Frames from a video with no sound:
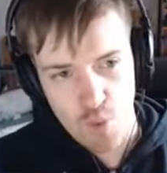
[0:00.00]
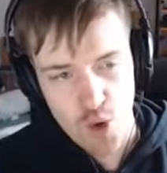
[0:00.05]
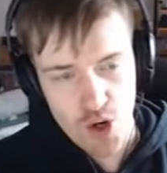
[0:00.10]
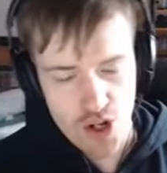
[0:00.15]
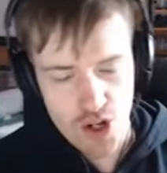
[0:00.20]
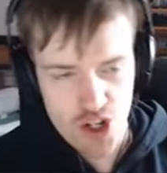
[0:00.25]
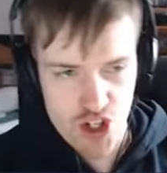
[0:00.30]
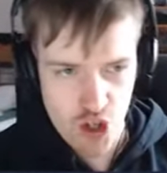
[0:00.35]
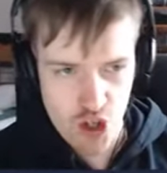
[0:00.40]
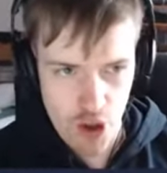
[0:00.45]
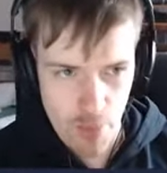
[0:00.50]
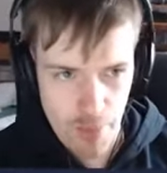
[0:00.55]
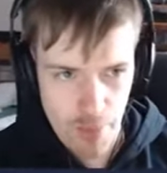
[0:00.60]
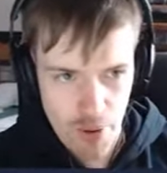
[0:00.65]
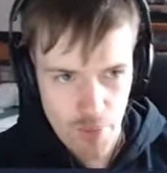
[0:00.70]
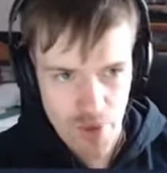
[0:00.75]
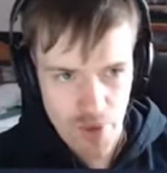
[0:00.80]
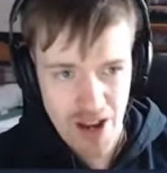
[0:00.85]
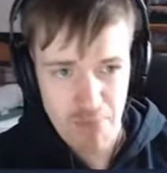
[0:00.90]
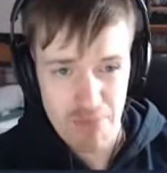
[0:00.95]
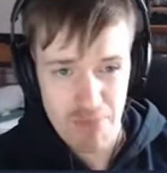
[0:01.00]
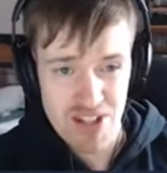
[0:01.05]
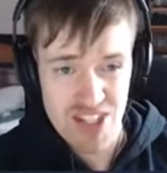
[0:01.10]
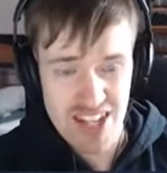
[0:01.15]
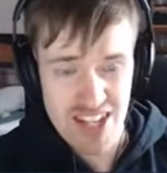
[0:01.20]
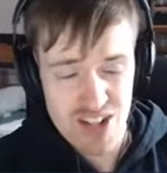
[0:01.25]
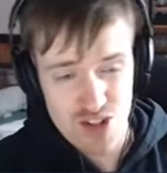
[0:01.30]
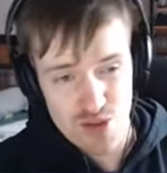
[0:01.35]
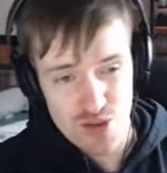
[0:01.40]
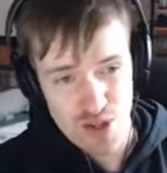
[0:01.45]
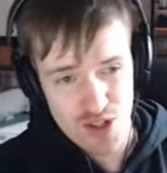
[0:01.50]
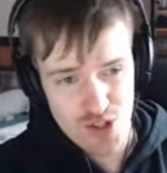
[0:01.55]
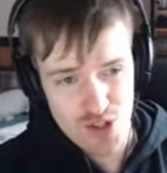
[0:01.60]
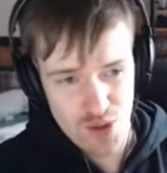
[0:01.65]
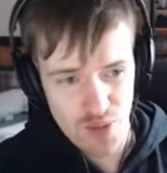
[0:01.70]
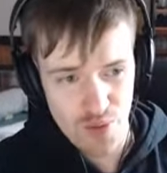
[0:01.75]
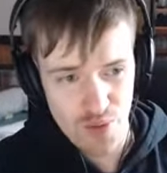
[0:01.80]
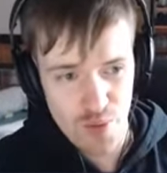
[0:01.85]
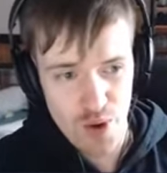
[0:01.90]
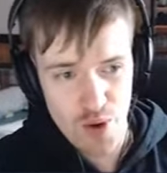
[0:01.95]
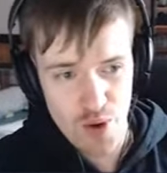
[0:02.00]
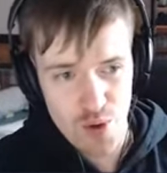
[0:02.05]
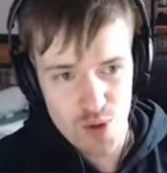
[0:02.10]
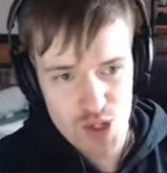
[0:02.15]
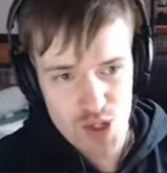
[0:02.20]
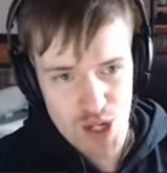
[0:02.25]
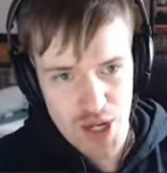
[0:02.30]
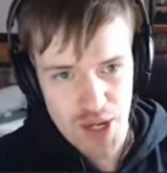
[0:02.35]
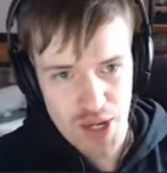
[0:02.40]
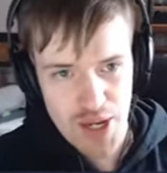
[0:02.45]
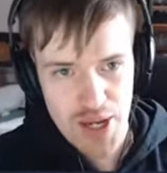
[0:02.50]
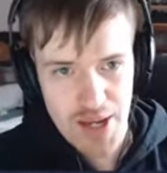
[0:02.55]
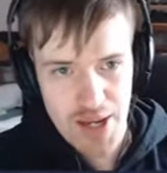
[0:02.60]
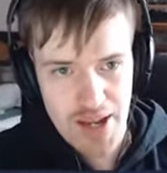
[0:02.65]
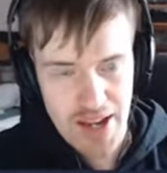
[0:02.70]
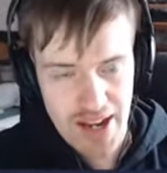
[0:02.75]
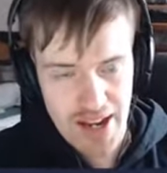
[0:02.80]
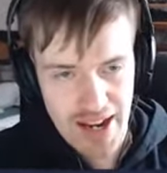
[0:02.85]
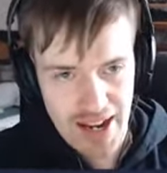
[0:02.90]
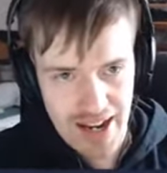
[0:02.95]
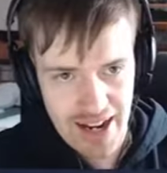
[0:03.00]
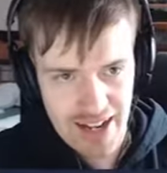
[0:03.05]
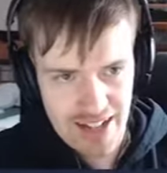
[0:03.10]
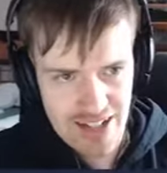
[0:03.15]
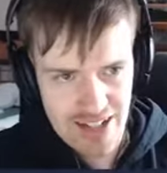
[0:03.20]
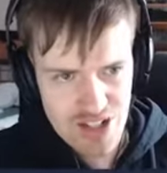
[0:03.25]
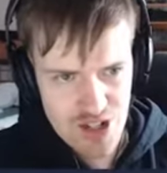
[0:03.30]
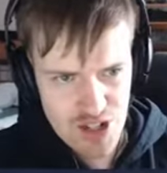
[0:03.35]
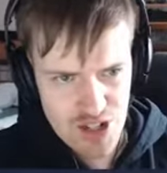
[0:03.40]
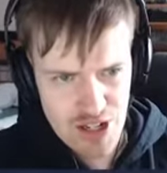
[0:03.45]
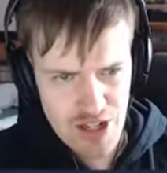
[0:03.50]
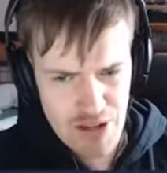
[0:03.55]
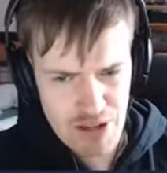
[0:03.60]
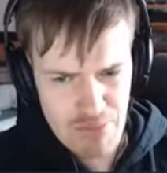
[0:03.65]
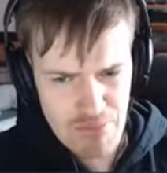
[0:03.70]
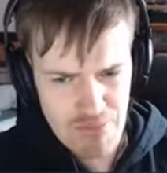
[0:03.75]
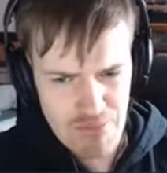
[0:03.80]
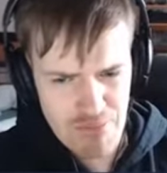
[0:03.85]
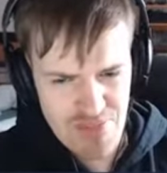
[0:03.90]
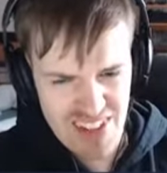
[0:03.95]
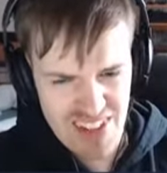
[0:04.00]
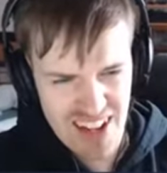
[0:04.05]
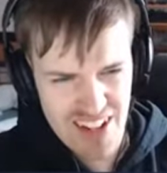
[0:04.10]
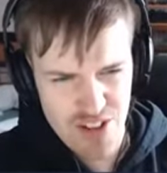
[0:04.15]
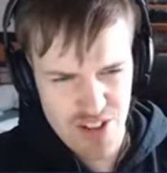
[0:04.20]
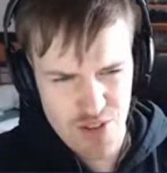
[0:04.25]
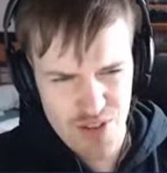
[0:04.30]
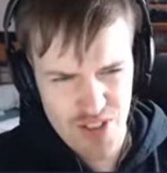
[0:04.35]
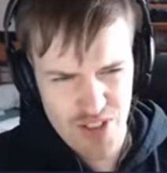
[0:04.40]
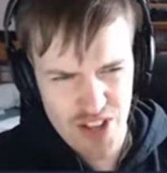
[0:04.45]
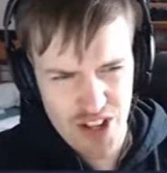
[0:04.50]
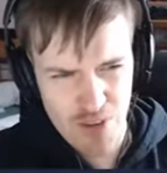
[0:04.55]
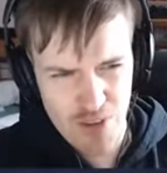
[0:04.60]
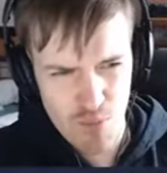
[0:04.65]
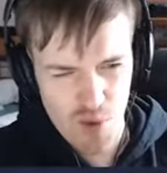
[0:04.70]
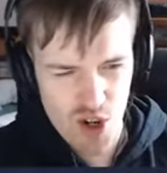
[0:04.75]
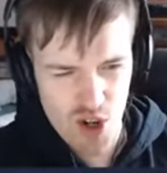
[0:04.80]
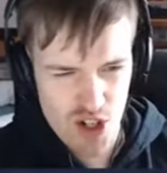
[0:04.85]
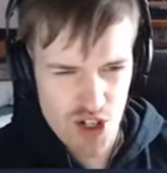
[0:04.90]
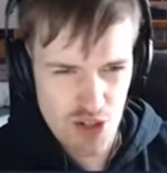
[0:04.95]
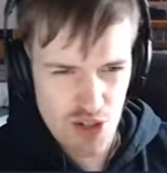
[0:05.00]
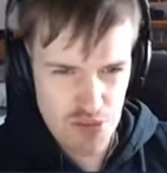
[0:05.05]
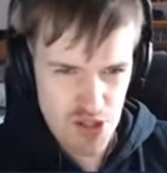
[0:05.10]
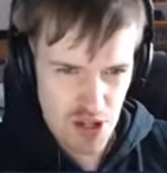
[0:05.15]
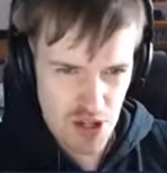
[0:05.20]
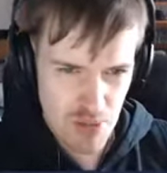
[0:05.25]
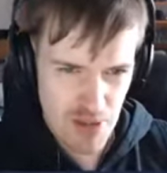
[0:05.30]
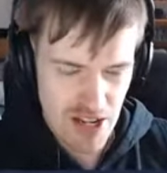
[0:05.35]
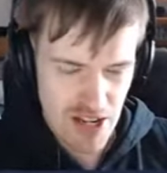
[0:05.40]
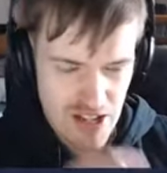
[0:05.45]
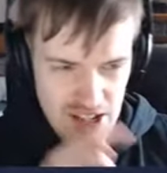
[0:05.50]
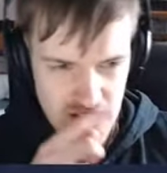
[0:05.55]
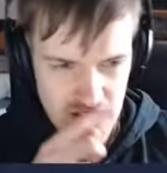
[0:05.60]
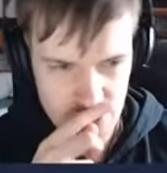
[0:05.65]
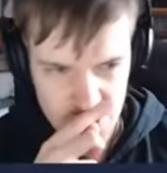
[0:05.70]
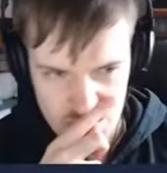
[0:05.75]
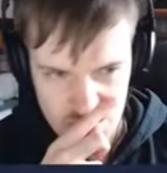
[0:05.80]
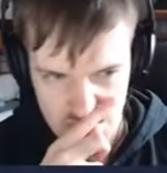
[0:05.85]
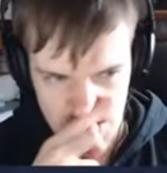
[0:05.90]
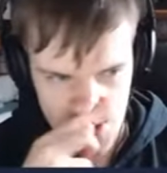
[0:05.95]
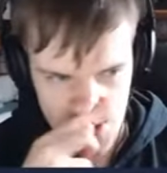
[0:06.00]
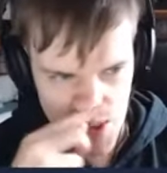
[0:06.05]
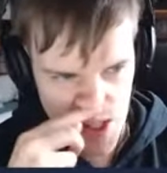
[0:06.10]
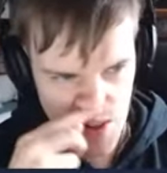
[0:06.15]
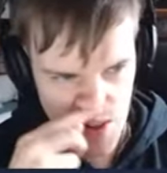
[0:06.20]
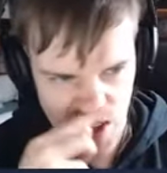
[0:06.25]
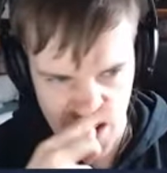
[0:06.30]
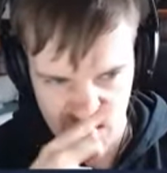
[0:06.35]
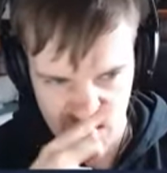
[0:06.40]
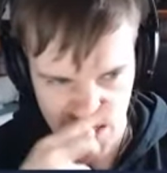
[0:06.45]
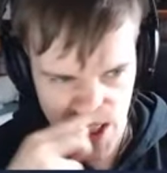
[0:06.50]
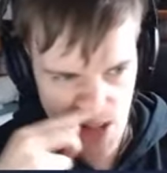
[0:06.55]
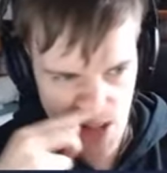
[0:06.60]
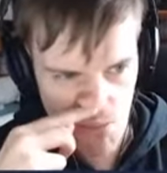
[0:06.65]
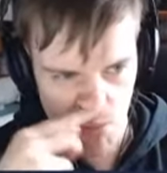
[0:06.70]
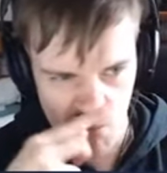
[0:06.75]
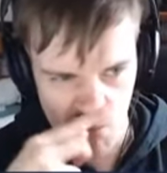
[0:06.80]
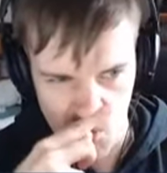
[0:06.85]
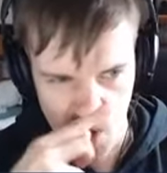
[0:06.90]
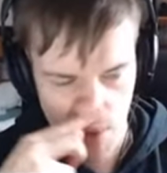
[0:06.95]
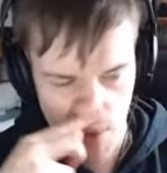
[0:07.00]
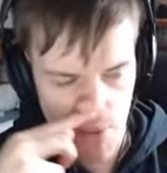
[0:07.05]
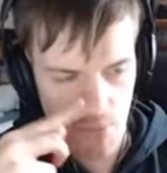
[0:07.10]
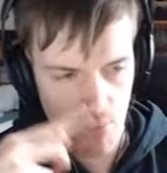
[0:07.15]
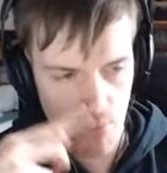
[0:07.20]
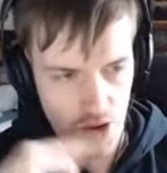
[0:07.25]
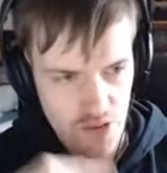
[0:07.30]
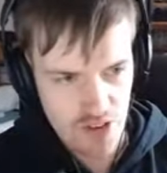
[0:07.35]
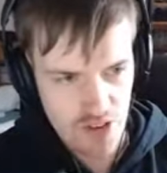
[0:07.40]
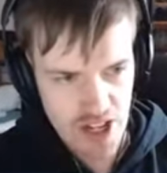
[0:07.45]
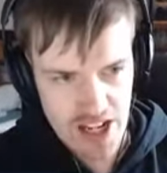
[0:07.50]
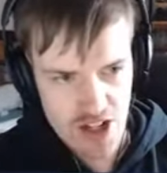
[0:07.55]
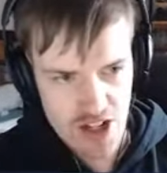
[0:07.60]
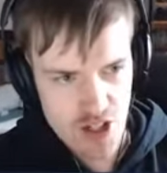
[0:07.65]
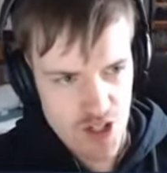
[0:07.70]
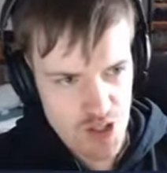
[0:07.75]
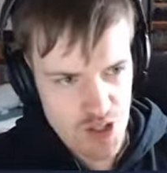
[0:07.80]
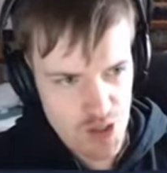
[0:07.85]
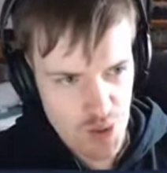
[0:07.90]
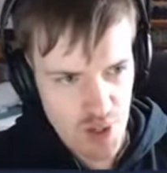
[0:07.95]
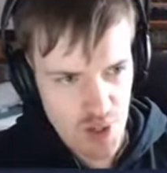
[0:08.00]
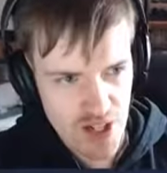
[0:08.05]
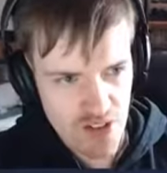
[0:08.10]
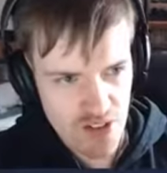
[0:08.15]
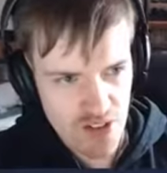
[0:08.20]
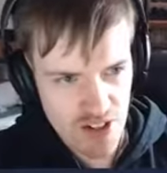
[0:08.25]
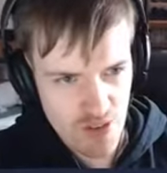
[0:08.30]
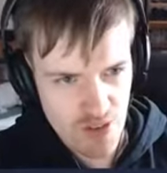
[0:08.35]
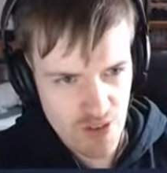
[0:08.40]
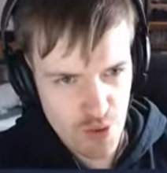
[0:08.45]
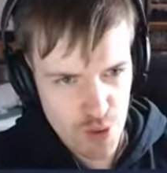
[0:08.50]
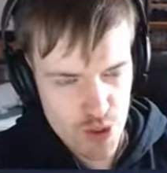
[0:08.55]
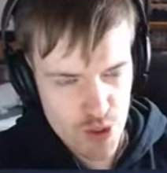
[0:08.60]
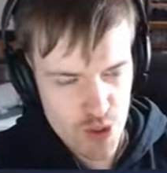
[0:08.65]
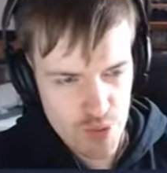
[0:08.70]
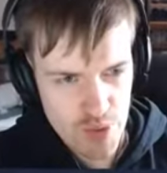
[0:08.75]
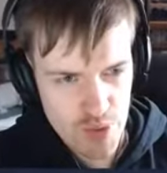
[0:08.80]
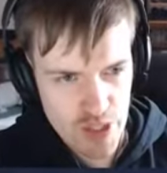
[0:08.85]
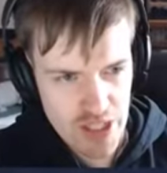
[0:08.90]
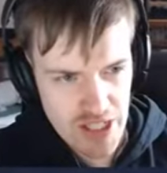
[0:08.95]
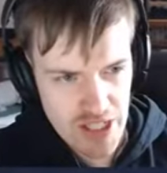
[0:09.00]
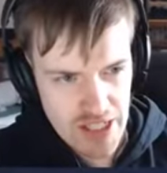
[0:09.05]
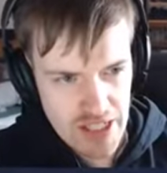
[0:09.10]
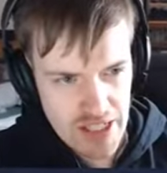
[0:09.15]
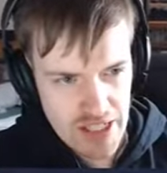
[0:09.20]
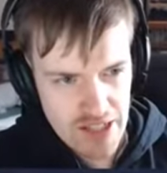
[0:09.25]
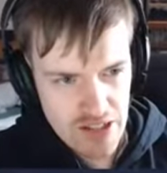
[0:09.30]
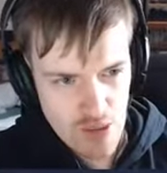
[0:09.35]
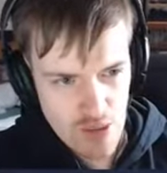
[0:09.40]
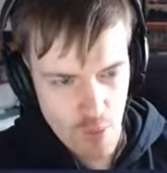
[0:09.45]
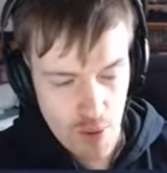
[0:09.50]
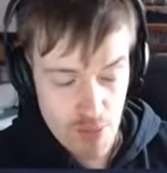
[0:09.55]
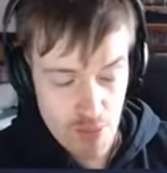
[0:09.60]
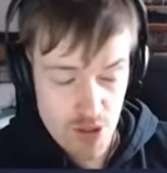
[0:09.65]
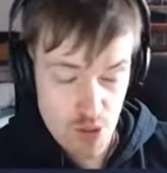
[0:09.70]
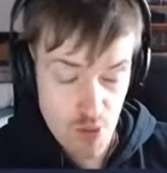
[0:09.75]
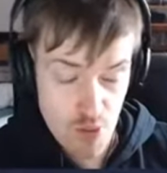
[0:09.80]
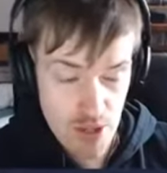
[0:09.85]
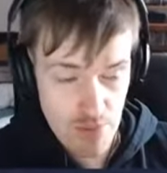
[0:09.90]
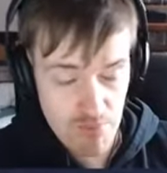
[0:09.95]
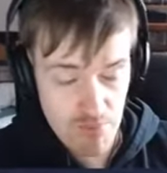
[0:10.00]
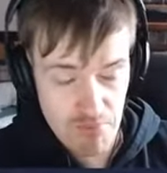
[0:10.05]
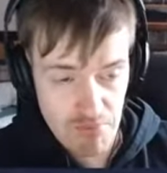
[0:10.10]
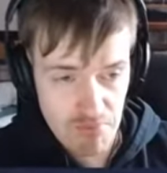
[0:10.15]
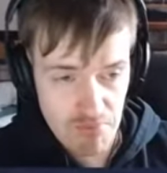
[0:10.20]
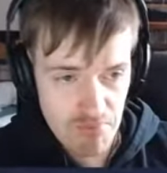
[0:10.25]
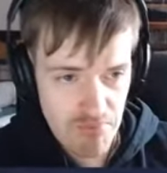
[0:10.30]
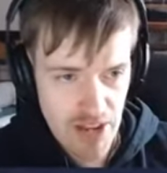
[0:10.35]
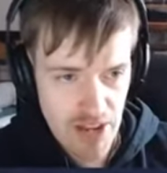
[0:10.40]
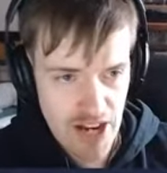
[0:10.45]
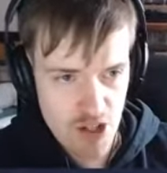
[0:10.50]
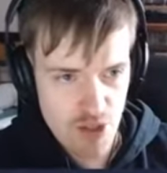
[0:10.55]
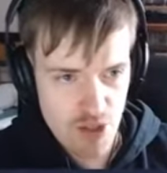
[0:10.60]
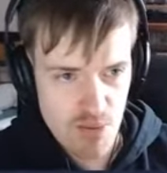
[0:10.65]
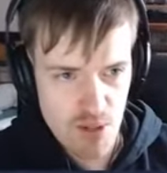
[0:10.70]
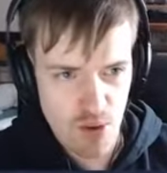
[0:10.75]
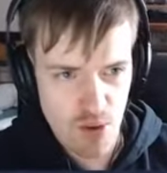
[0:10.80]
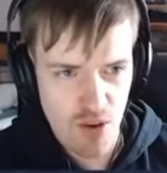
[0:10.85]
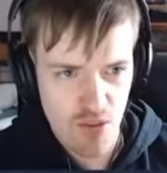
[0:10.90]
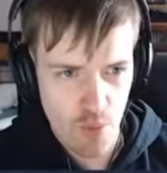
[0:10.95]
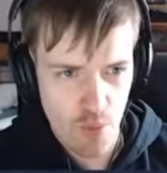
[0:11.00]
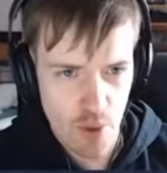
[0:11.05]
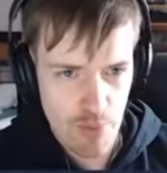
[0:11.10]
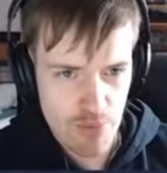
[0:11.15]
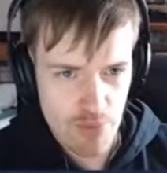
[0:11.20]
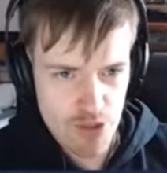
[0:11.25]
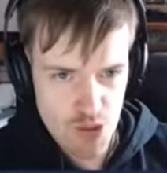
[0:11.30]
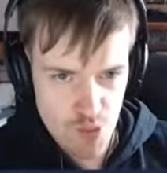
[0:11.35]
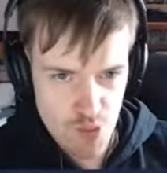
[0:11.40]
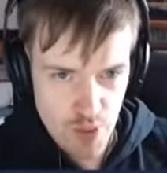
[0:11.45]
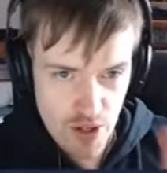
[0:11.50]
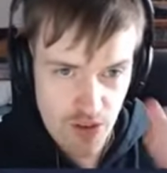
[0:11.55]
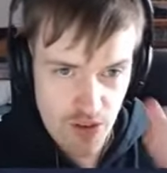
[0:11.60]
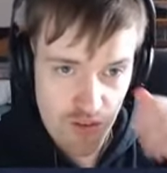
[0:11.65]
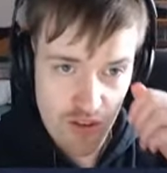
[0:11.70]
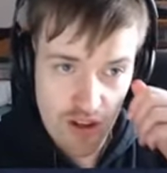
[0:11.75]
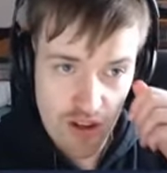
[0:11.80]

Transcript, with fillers: workshop. We have pedestrians on the road. And um, I don't think the gun workshop's going to be any use because we don't have any weapon modifications or anything, unfortunately. The weapons we can attribute other weapons with.